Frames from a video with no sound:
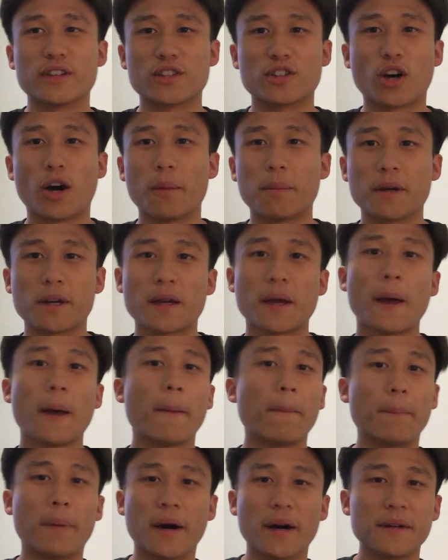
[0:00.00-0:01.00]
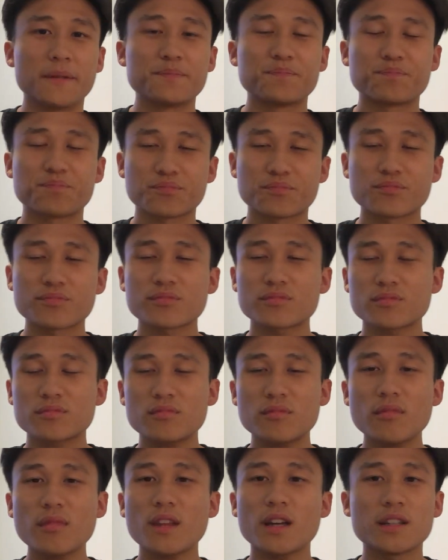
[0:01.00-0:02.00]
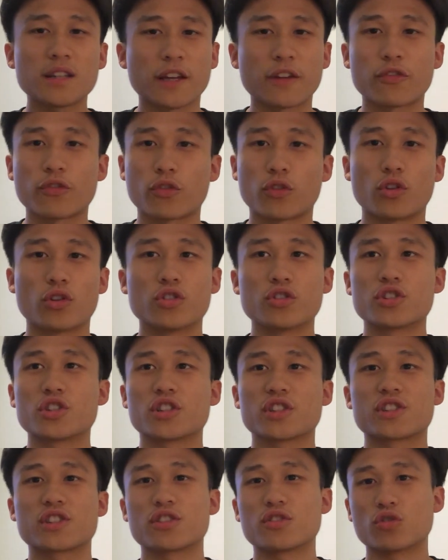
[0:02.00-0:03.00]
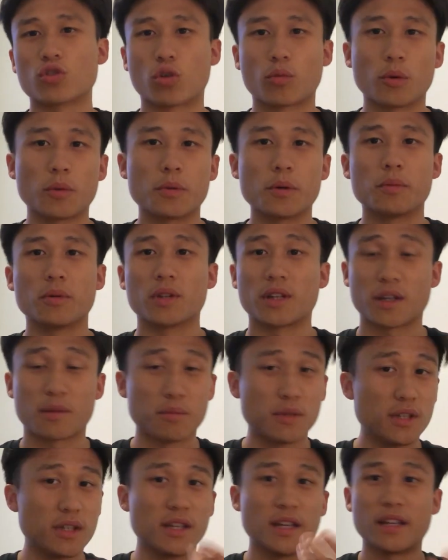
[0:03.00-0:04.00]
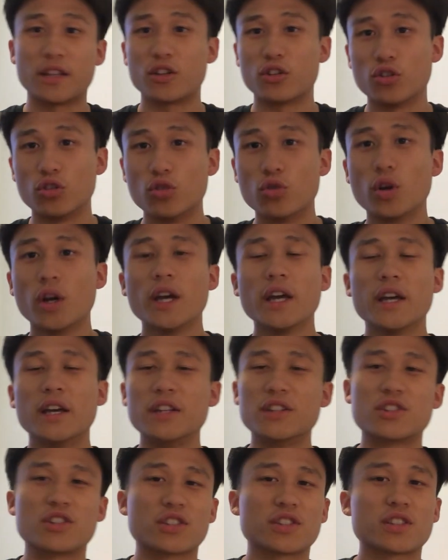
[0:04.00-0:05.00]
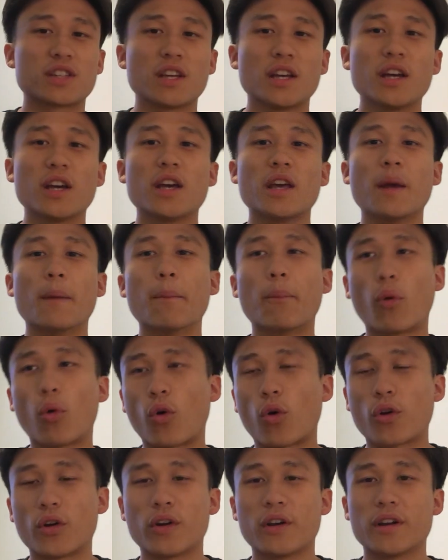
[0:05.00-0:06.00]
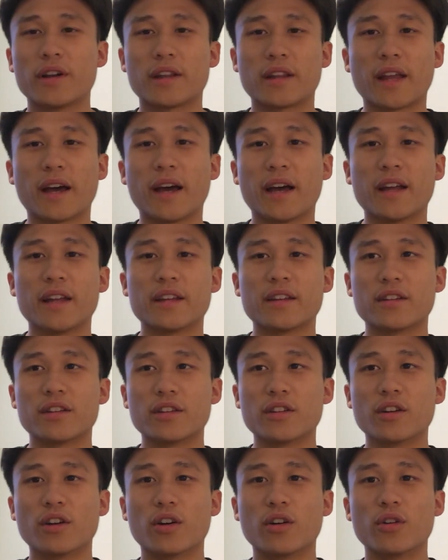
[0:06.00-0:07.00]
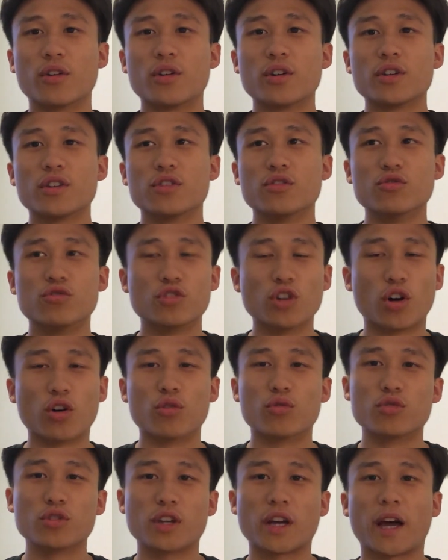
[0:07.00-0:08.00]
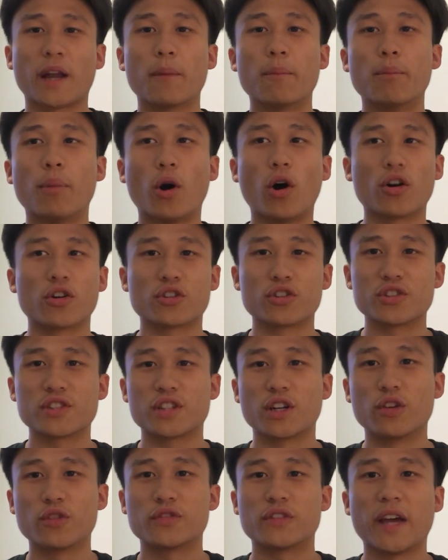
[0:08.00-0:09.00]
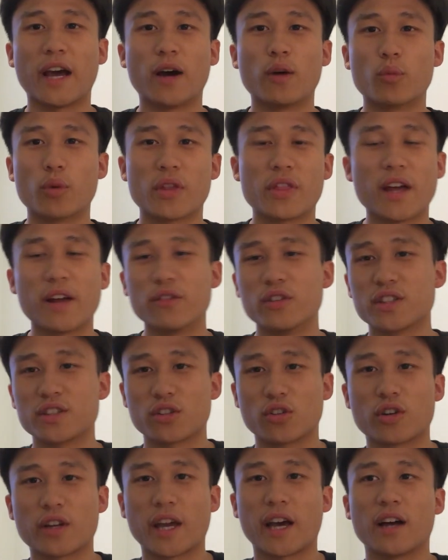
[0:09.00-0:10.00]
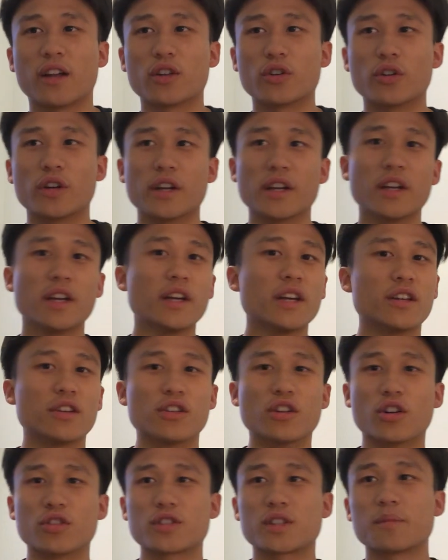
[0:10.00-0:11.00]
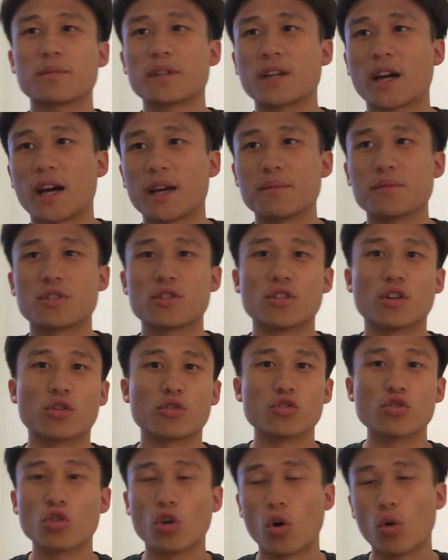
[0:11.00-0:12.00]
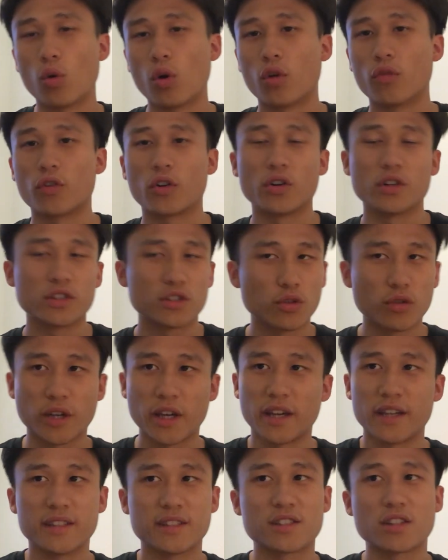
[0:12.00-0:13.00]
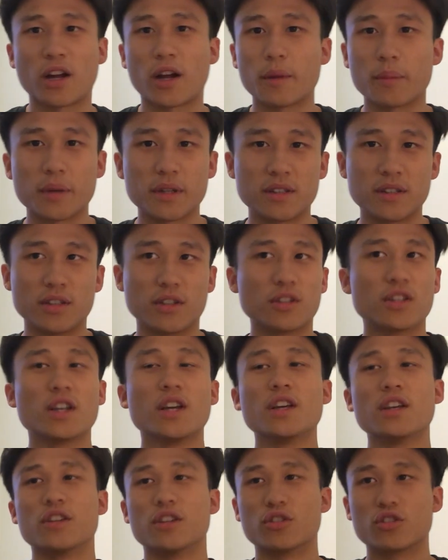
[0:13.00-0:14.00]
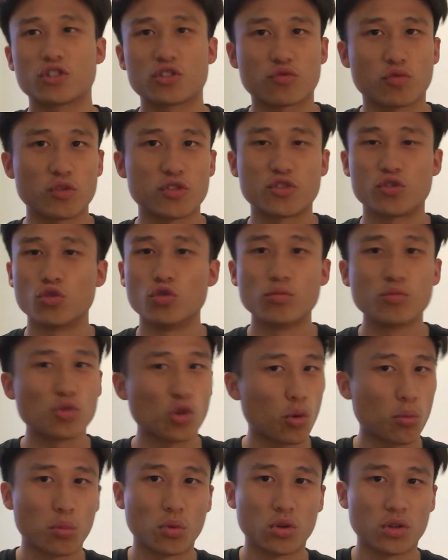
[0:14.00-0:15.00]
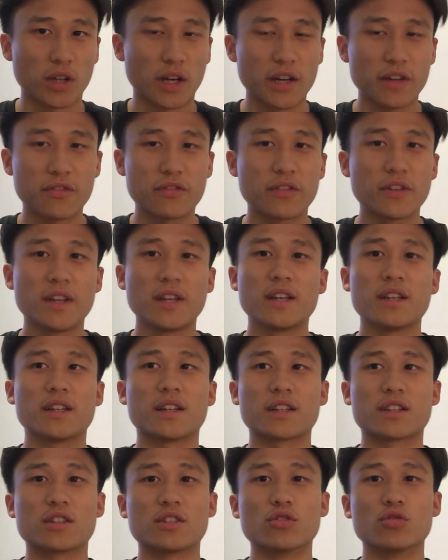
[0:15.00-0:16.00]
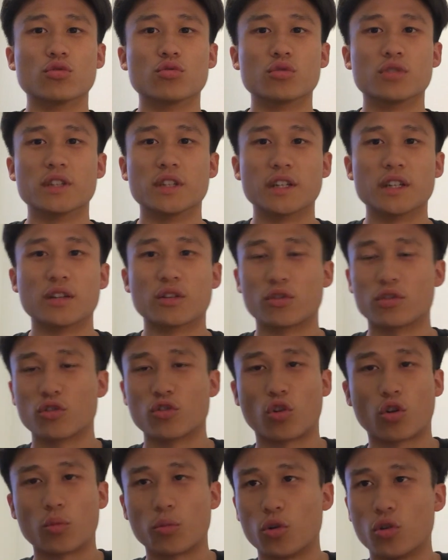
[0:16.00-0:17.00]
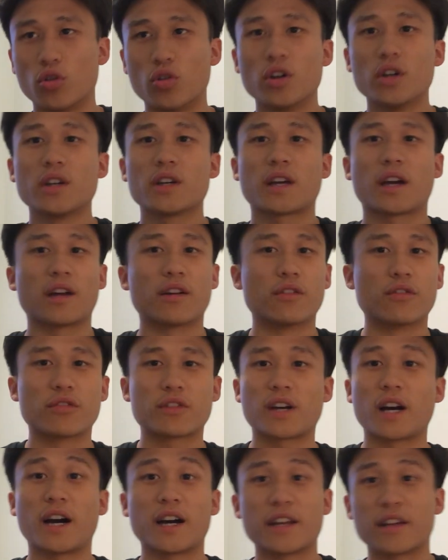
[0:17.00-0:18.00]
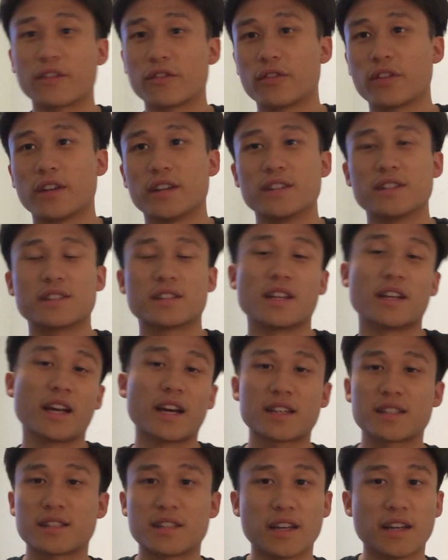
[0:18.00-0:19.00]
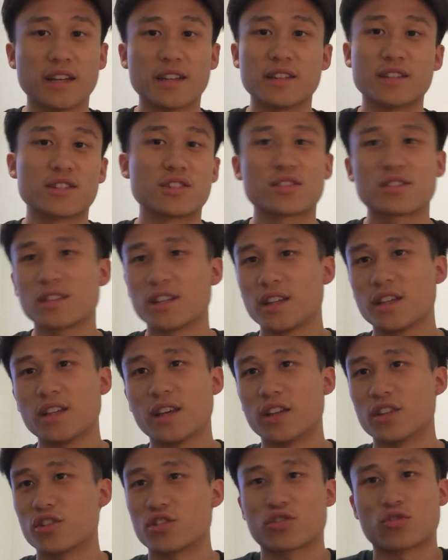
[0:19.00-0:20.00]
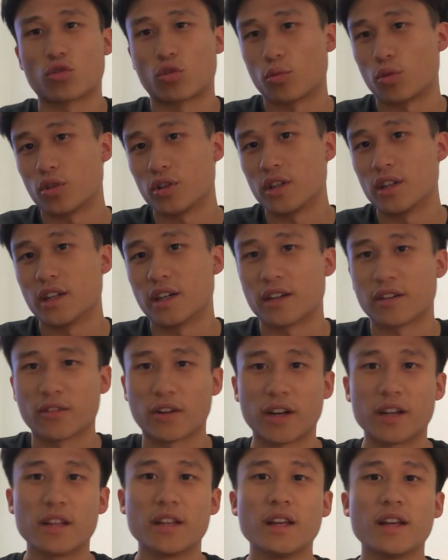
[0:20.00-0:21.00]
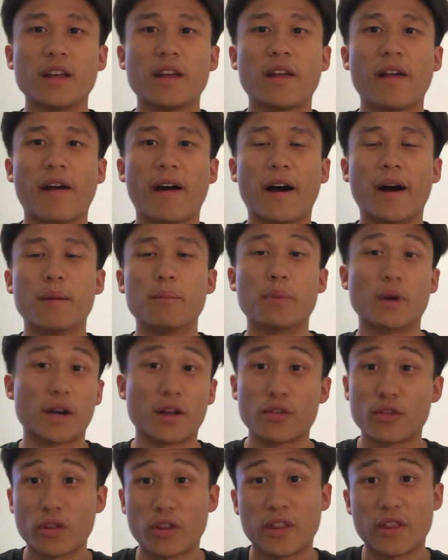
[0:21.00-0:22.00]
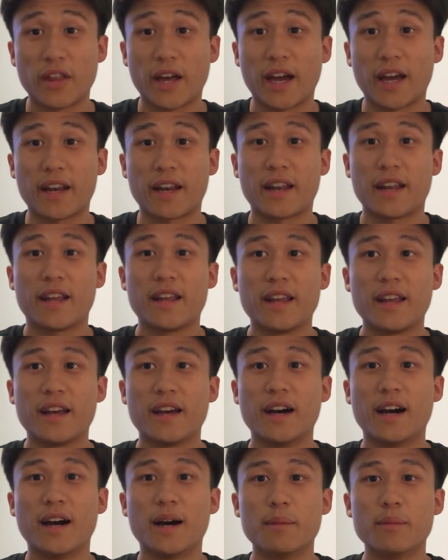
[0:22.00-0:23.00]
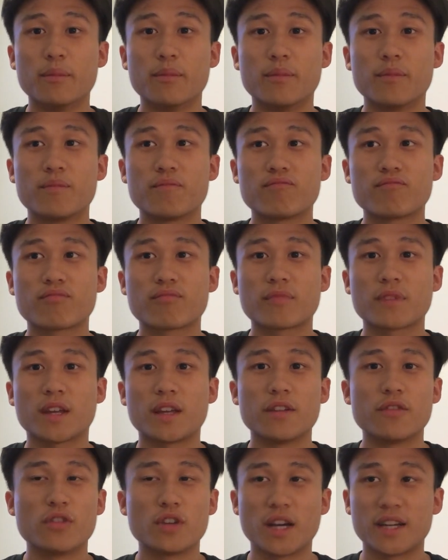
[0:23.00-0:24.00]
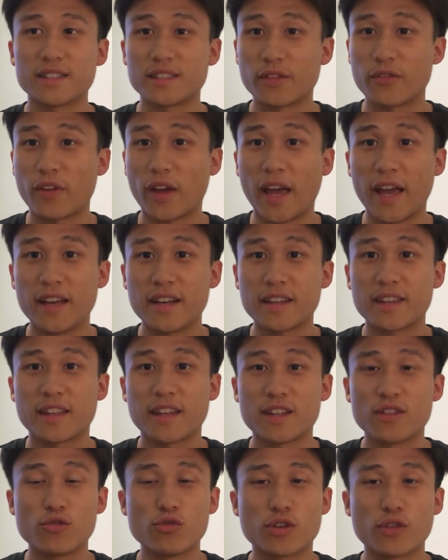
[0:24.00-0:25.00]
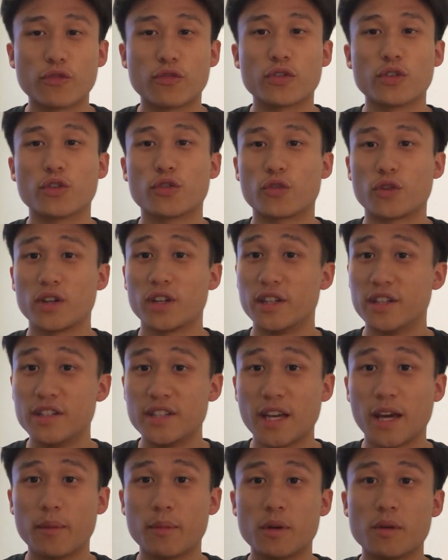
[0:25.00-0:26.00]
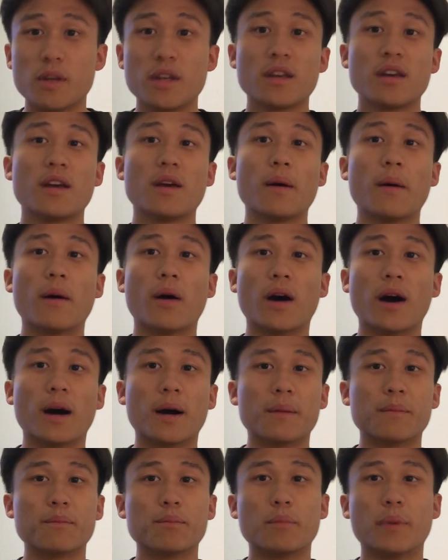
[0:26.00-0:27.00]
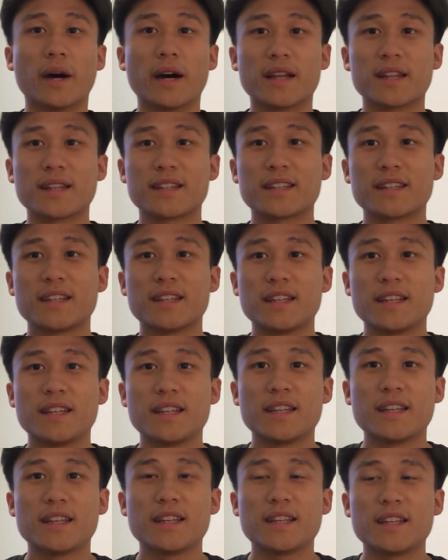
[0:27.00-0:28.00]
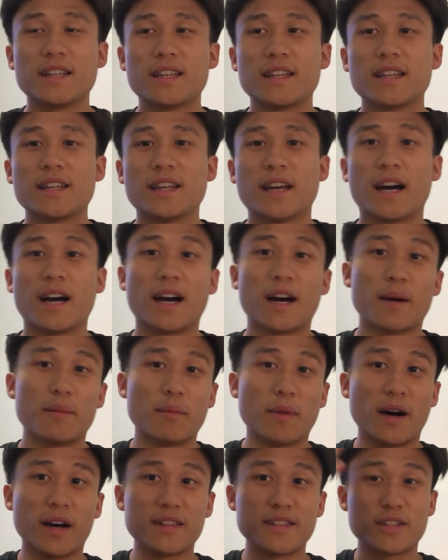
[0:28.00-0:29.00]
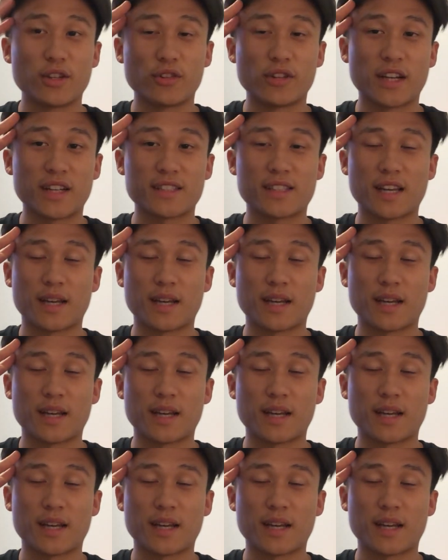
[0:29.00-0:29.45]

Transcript: topic. But like for just normal people like me and you, it's just important that, you know, you don't kind of bog yourself down with every single calorie. You know, sometimes, you know, you go over, it's okay, it's not a big deal. You know, just resume normal life like you did, or normal kind of cutting phase the next day. And just normal eating, right? But other than that, if you guys have anything, you can feel free to DM me. But until next